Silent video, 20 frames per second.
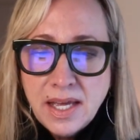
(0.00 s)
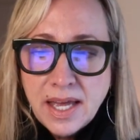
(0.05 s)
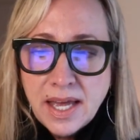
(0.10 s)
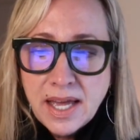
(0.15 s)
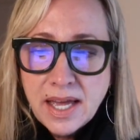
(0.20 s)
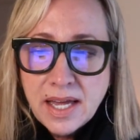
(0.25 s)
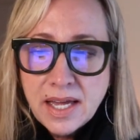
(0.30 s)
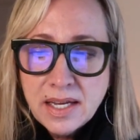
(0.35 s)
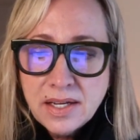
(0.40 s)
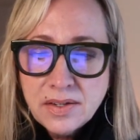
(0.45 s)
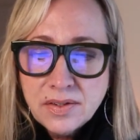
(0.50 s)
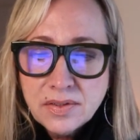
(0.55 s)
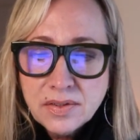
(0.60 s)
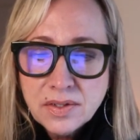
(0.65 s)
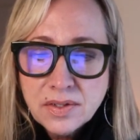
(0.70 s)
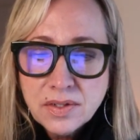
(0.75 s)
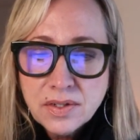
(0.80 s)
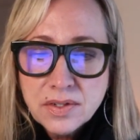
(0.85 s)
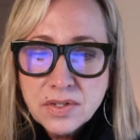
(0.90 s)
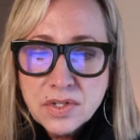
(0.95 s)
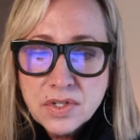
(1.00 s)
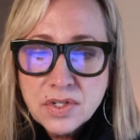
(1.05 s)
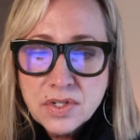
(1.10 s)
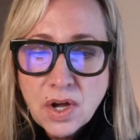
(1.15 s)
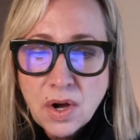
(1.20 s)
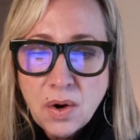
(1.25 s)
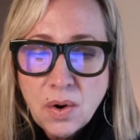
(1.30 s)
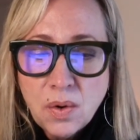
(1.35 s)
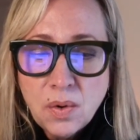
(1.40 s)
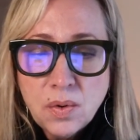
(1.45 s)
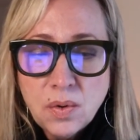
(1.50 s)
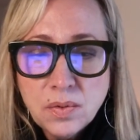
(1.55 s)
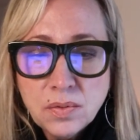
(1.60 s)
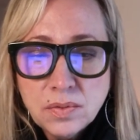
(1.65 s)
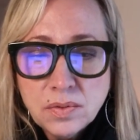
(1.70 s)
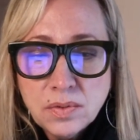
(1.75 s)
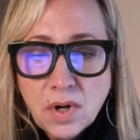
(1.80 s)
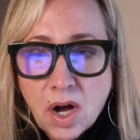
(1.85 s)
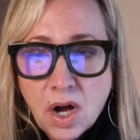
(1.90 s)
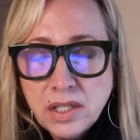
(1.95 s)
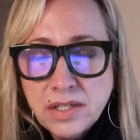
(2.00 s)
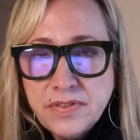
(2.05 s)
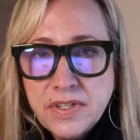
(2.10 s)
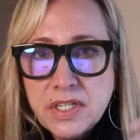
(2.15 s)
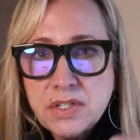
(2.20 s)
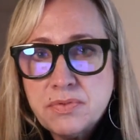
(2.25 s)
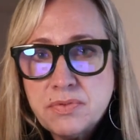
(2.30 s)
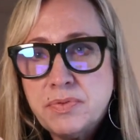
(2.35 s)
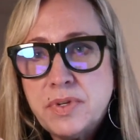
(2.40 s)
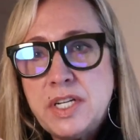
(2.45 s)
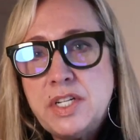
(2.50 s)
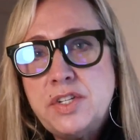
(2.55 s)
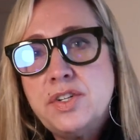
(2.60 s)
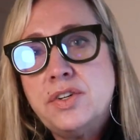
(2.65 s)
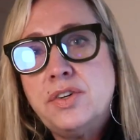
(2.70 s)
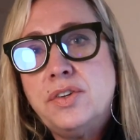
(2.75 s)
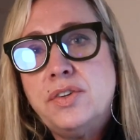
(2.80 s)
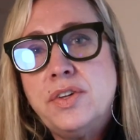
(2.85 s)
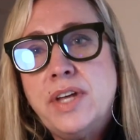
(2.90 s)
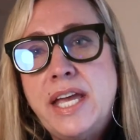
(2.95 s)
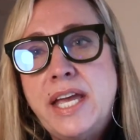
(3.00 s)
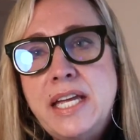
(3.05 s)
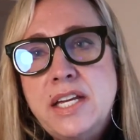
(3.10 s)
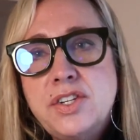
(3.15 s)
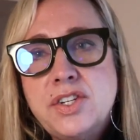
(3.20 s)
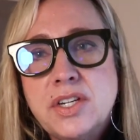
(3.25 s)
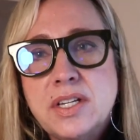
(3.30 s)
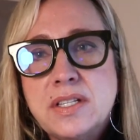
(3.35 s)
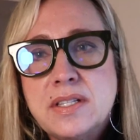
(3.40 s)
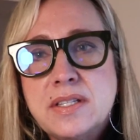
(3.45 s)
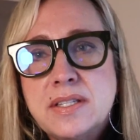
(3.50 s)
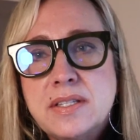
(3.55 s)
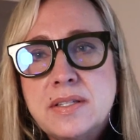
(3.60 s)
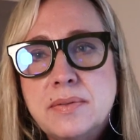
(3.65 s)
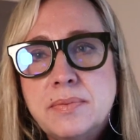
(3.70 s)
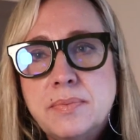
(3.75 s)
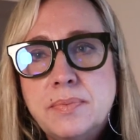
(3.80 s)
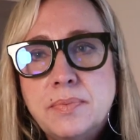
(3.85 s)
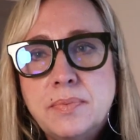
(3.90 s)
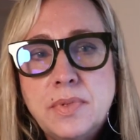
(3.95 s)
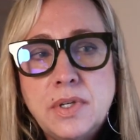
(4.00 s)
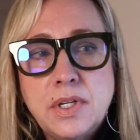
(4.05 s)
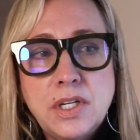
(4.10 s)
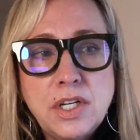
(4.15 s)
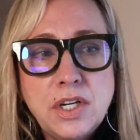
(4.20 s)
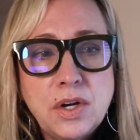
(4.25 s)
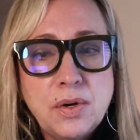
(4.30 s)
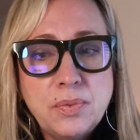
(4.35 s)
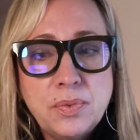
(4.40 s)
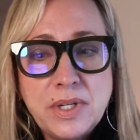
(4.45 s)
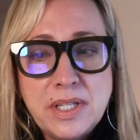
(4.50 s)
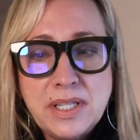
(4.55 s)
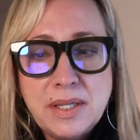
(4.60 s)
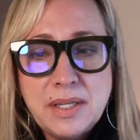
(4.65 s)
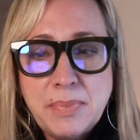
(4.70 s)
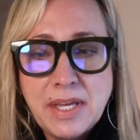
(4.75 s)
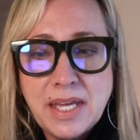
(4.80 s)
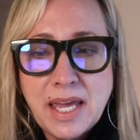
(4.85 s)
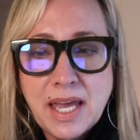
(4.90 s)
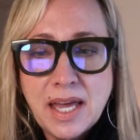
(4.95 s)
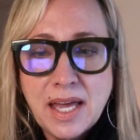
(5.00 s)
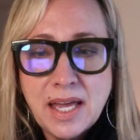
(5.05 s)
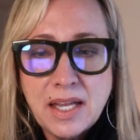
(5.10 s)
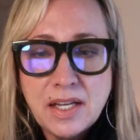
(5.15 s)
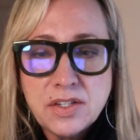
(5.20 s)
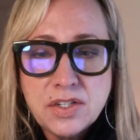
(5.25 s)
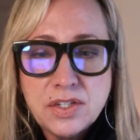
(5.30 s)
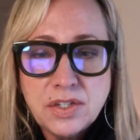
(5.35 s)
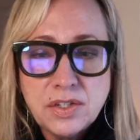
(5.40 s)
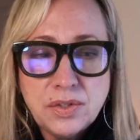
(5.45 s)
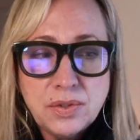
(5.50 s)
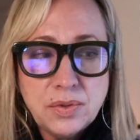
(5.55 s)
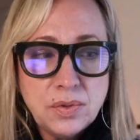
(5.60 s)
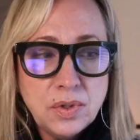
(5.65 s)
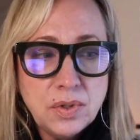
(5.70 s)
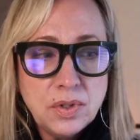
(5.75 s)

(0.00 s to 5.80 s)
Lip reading: And so all of these regional agents, really began to